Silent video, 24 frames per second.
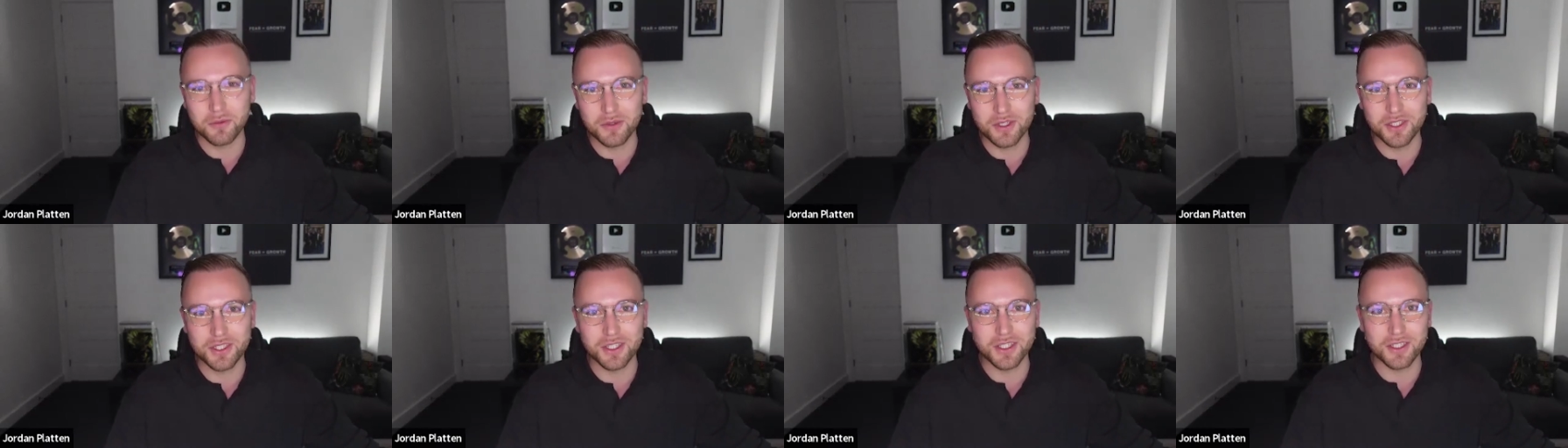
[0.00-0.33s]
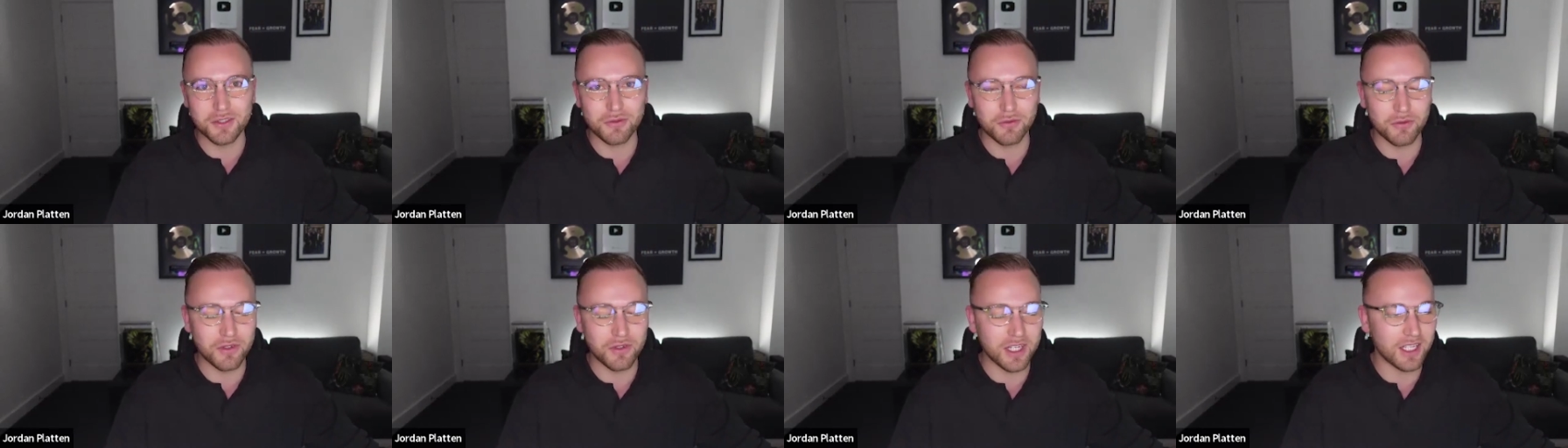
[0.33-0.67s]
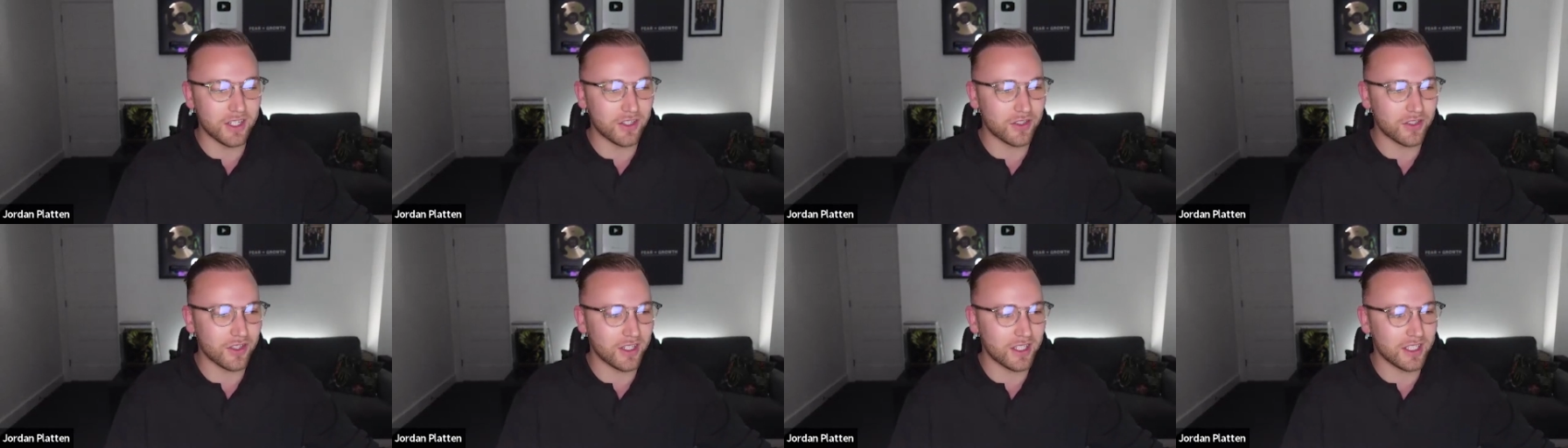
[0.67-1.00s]
which is really
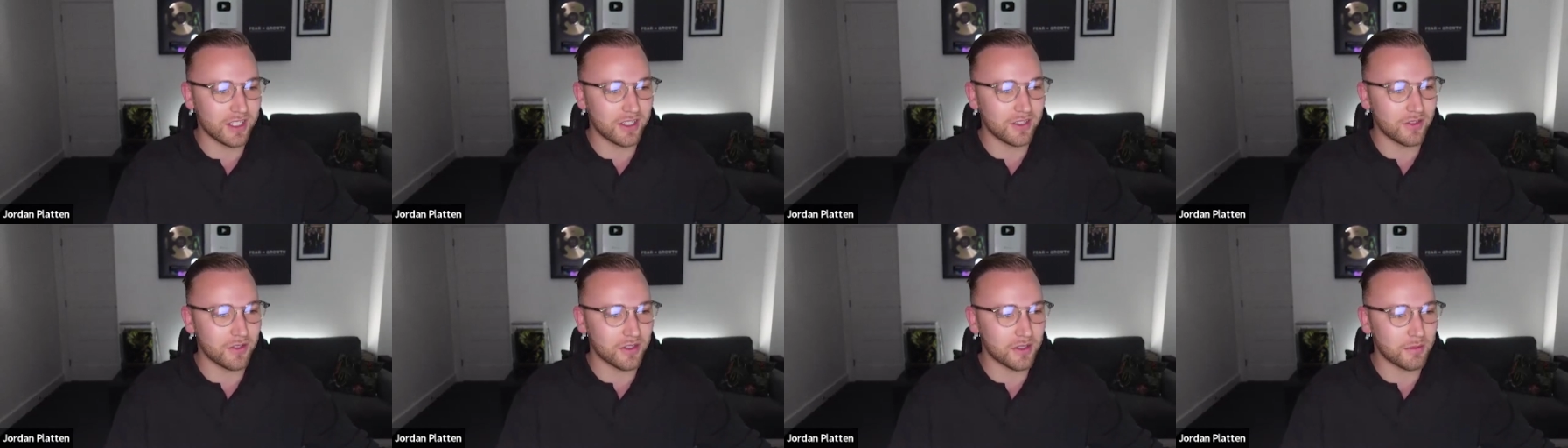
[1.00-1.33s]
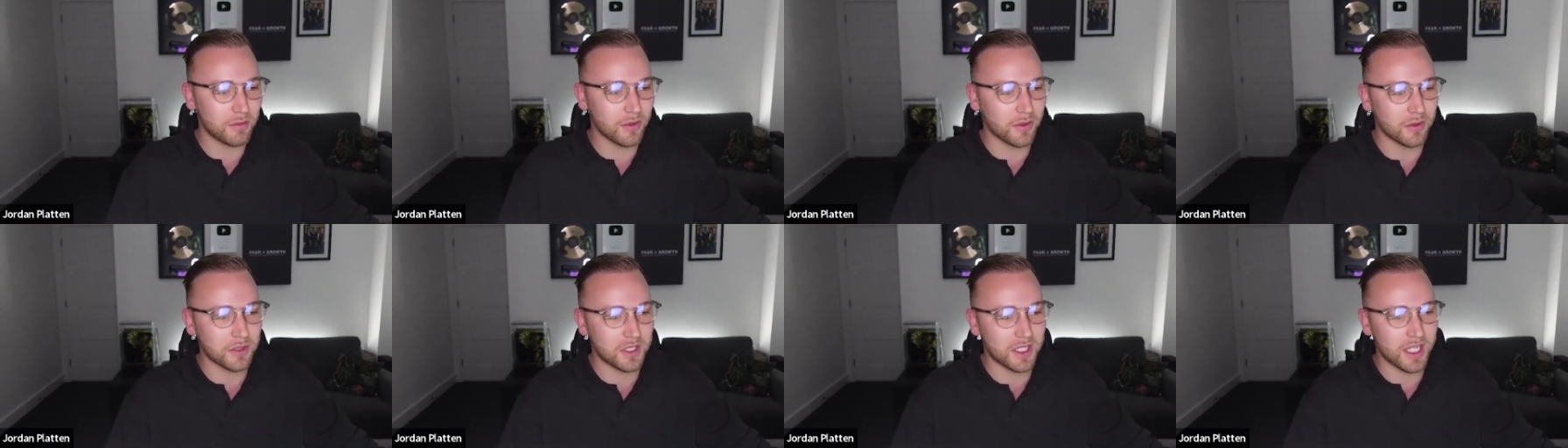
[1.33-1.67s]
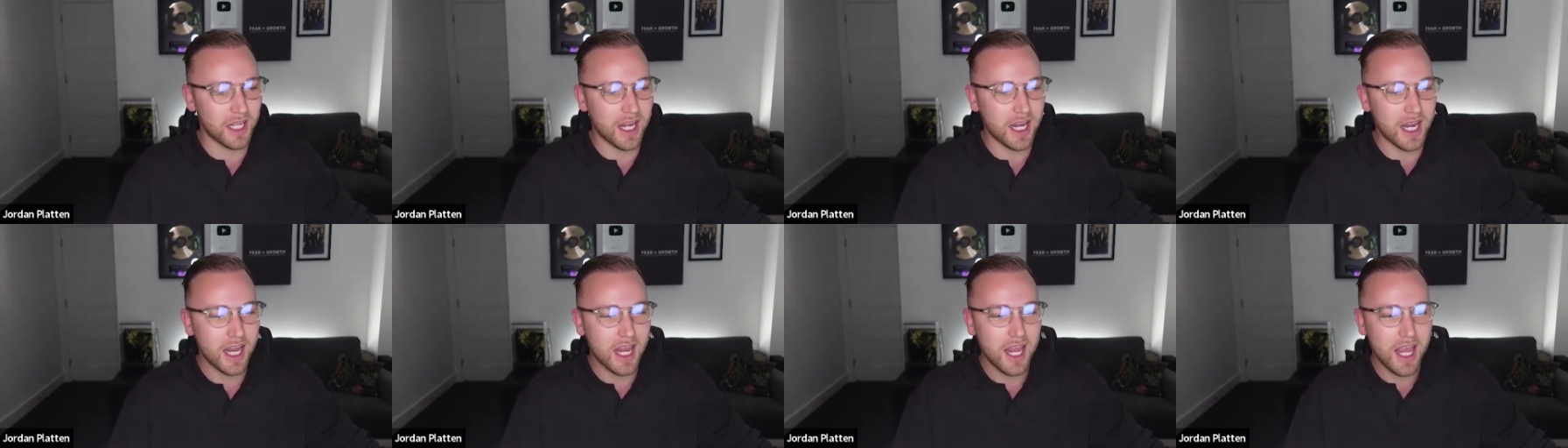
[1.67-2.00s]
interesting to explore today.